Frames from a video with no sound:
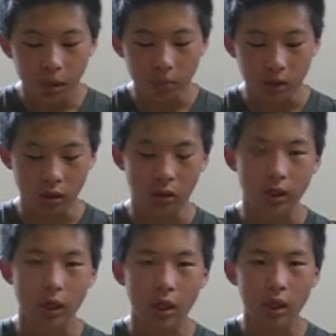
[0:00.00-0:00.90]

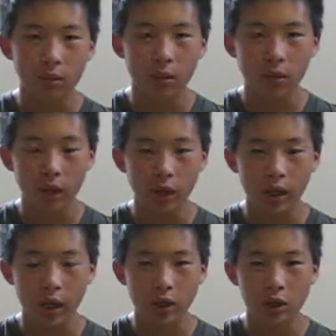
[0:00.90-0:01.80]
because KWA
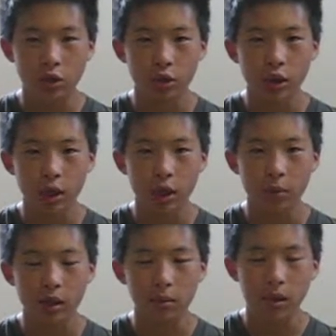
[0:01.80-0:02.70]
has strict
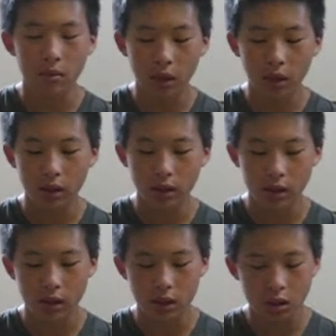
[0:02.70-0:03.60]
MAP
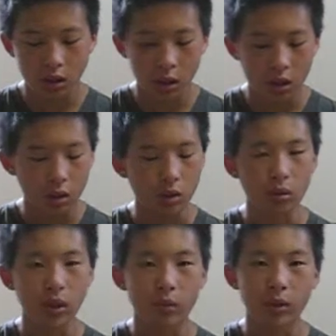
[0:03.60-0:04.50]
policies. You
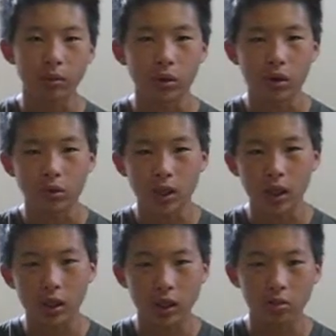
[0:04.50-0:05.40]
will not be able to use
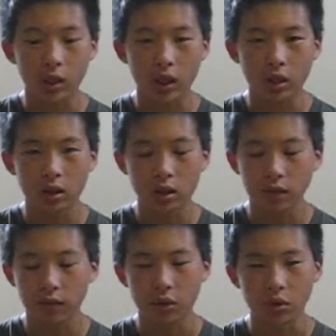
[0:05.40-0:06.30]
any coupons
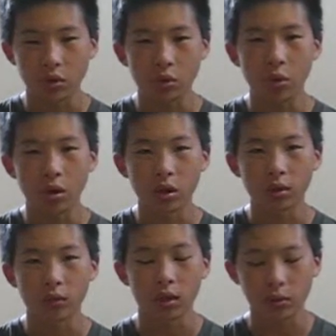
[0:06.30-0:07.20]
if you order
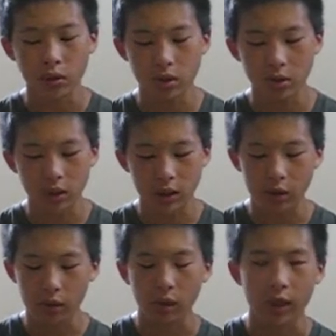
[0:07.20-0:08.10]
from the stores
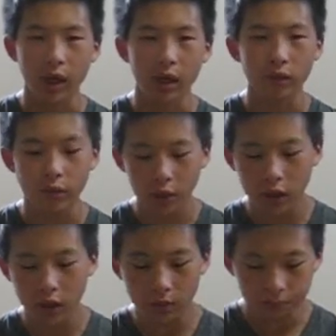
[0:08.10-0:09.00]
out in like
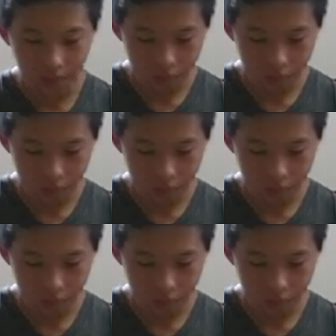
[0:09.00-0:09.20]
California.